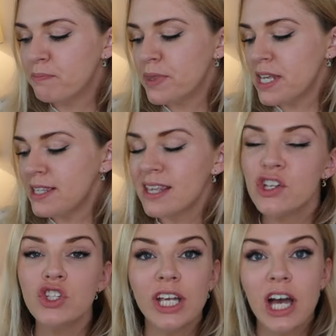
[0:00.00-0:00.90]
This is
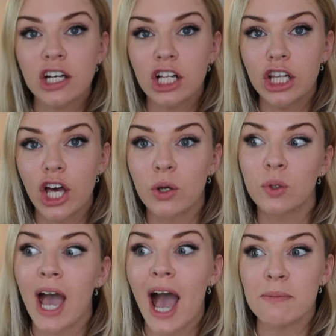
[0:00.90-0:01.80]
actually a
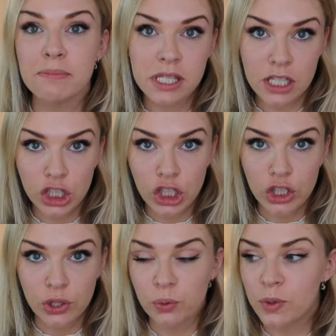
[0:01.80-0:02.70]
cologne
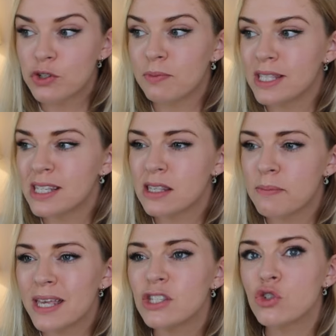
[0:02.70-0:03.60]
absolue, which means it's a
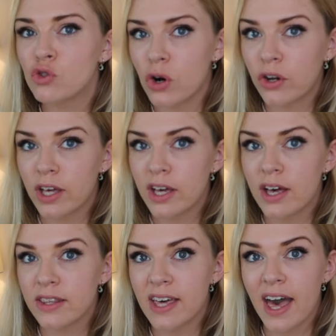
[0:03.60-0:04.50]
bit
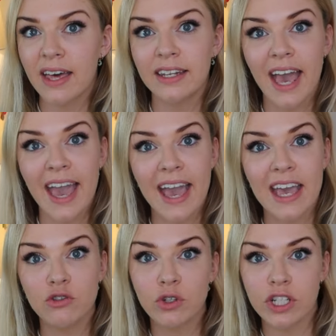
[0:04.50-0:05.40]
stronger than
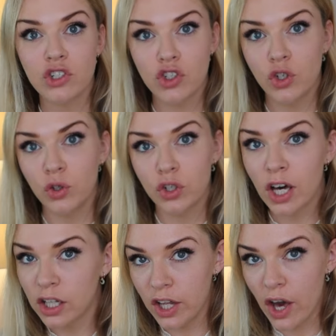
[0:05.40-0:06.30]
a traditional
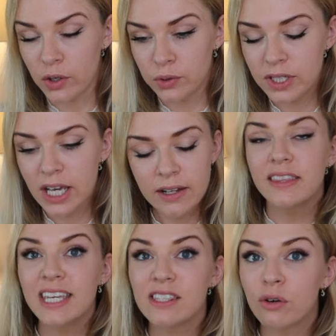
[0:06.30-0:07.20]
cologne.
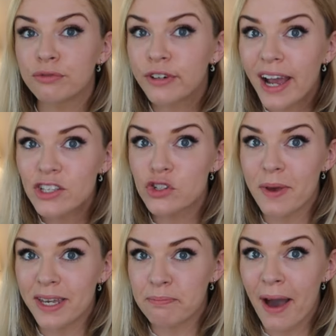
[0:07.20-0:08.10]
These are French,
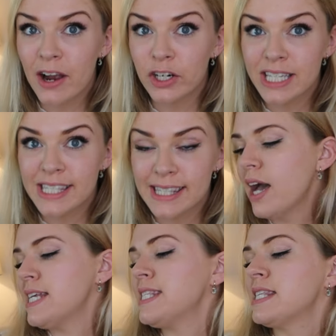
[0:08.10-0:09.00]
made in Paris,
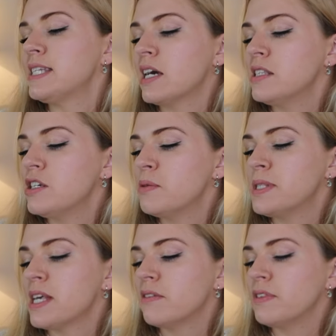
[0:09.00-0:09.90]
and it says
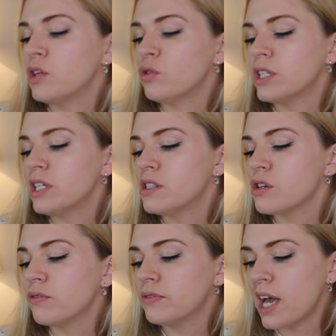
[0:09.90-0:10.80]
92% of the
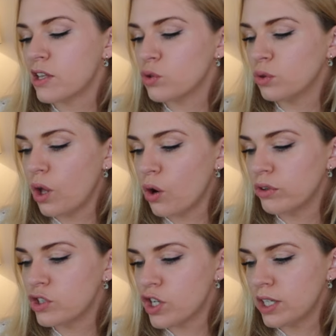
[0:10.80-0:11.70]
ingredients are of natural
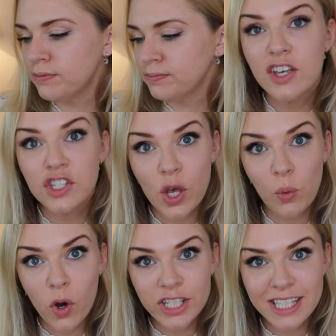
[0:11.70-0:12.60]
origin. So
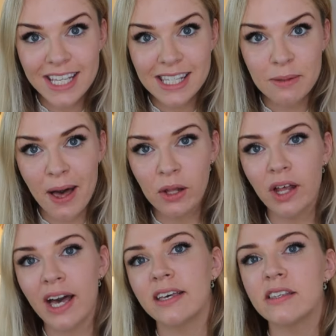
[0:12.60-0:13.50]
what does it smell
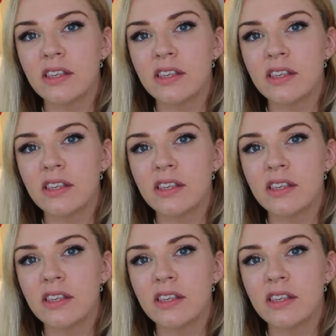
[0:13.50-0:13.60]
like?